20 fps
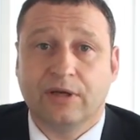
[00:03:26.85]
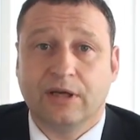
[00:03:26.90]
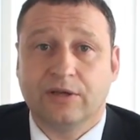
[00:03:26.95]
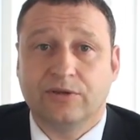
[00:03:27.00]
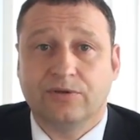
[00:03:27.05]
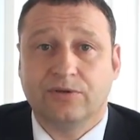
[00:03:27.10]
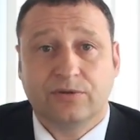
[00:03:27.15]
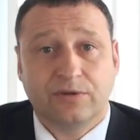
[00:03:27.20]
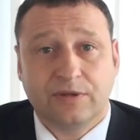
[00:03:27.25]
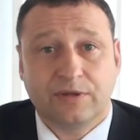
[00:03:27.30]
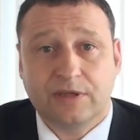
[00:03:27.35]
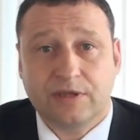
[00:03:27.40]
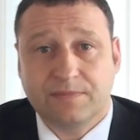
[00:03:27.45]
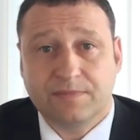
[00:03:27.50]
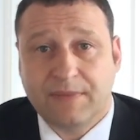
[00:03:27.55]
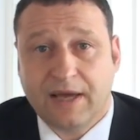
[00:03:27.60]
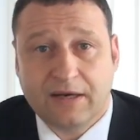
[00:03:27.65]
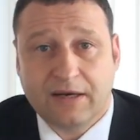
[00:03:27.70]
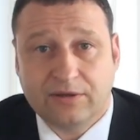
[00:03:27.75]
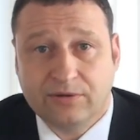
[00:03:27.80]
and took
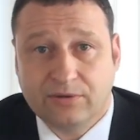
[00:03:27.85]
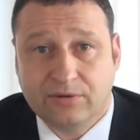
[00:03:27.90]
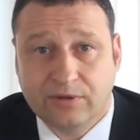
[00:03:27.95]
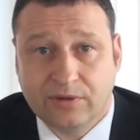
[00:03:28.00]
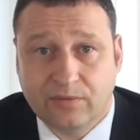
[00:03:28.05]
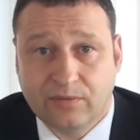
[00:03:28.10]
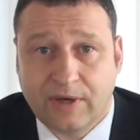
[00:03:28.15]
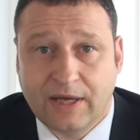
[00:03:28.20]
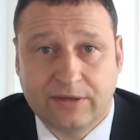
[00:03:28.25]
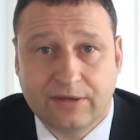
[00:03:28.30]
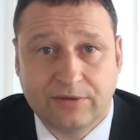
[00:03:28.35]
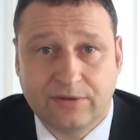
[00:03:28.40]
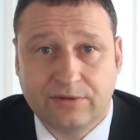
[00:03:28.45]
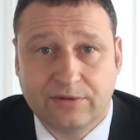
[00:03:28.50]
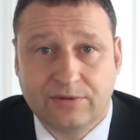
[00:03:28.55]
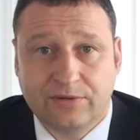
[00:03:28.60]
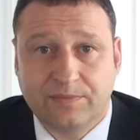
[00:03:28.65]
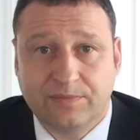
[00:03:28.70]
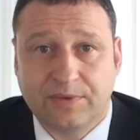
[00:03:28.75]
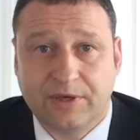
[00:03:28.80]
this matter all the way to the
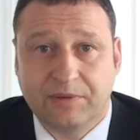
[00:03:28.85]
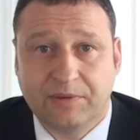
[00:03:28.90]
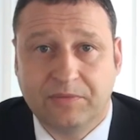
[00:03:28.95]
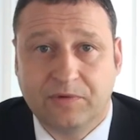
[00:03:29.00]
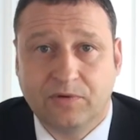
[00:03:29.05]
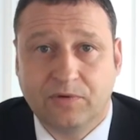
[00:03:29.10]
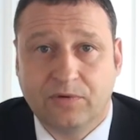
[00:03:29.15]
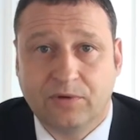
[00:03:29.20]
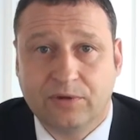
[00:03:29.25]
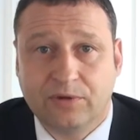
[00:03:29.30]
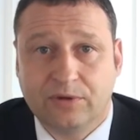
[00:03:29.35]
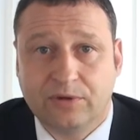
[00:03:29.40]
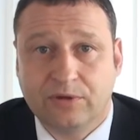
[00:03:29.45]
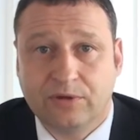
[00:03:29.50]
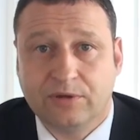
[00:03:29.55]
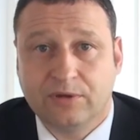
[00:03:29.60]
Supreme Court.